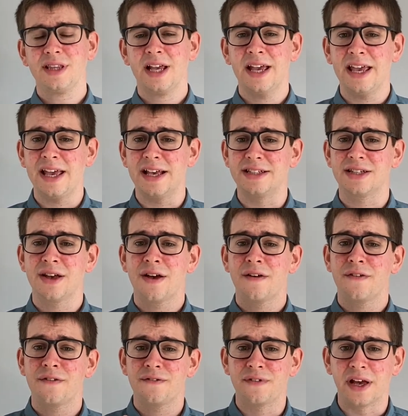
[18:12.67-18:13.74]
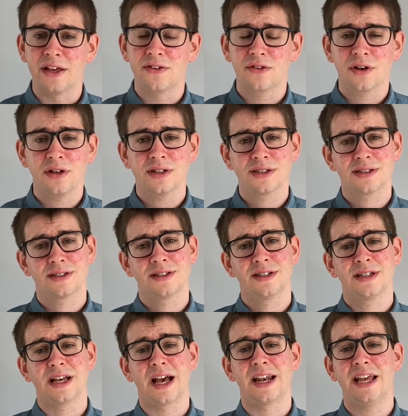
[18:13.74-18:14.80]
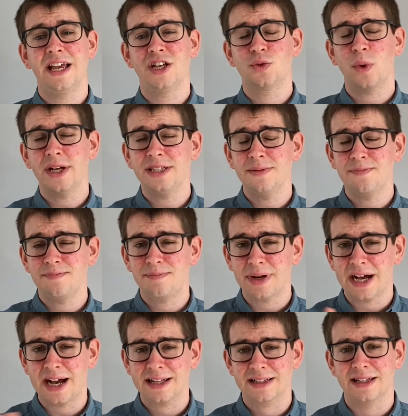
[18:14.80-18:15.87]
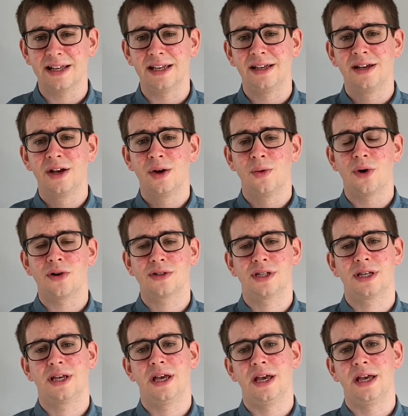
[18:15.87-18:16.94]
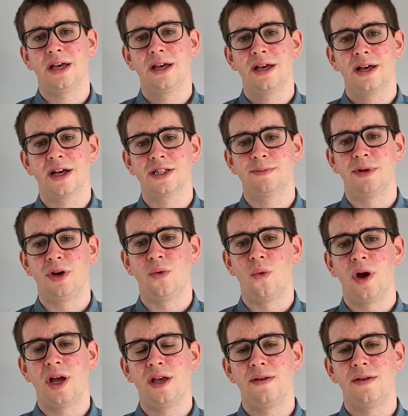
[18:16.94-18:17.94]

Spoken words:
He is faithless, and he has waited badly whilst the king has been away.